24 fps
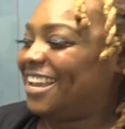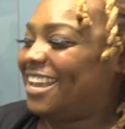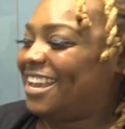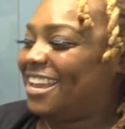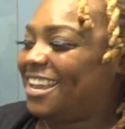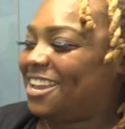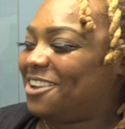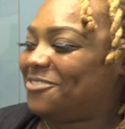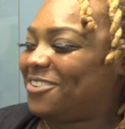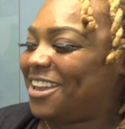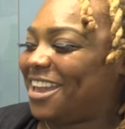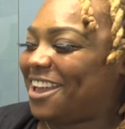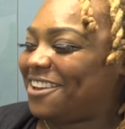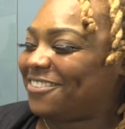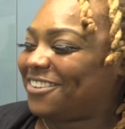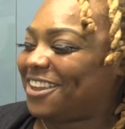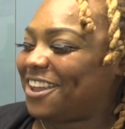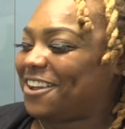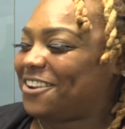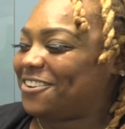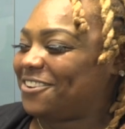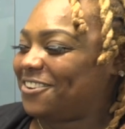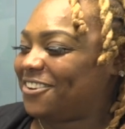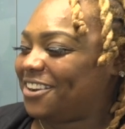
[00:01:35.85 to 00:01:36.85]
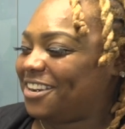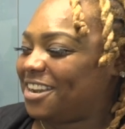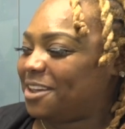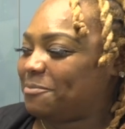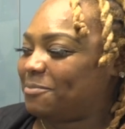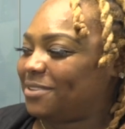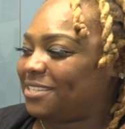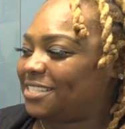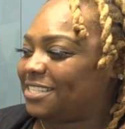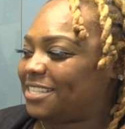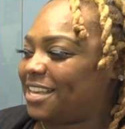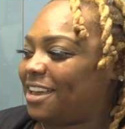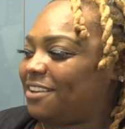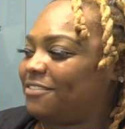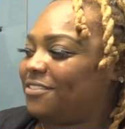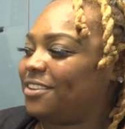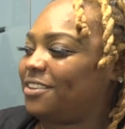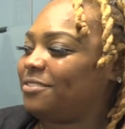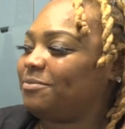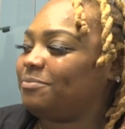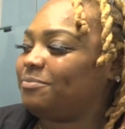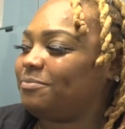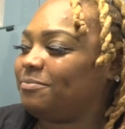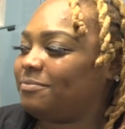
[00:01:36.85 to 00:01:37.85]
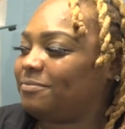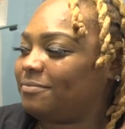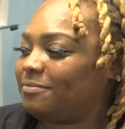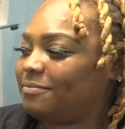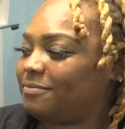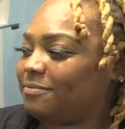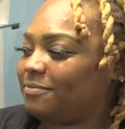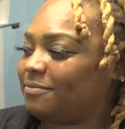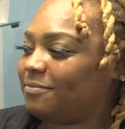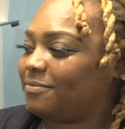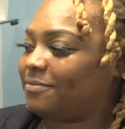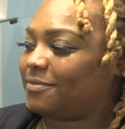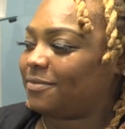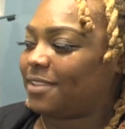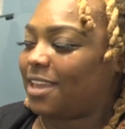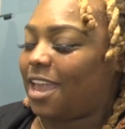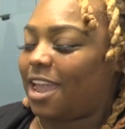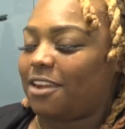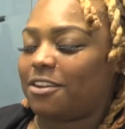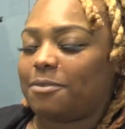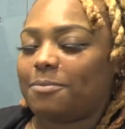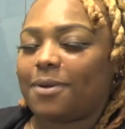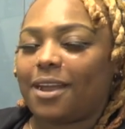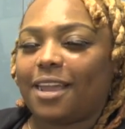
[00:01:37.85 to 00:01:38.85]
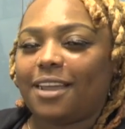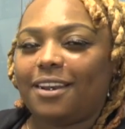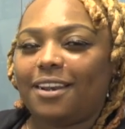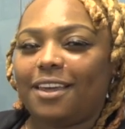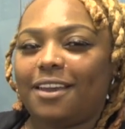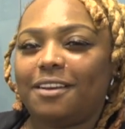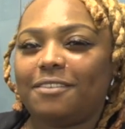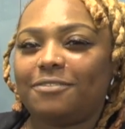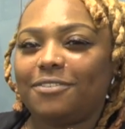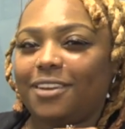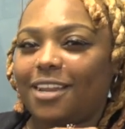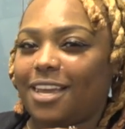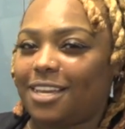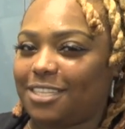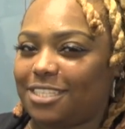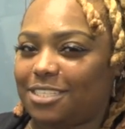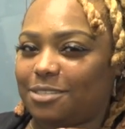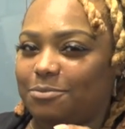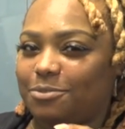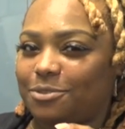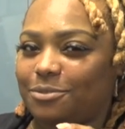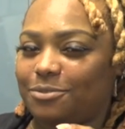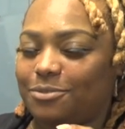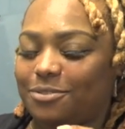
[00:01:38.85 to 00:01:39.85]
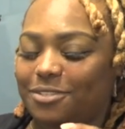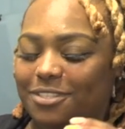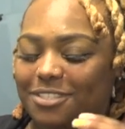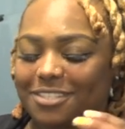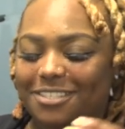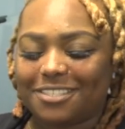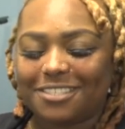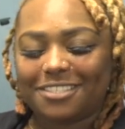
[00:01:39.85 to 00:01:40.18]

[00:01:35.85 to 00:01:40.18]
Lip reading: Here we have category number seven. Everybody loves Lunchables.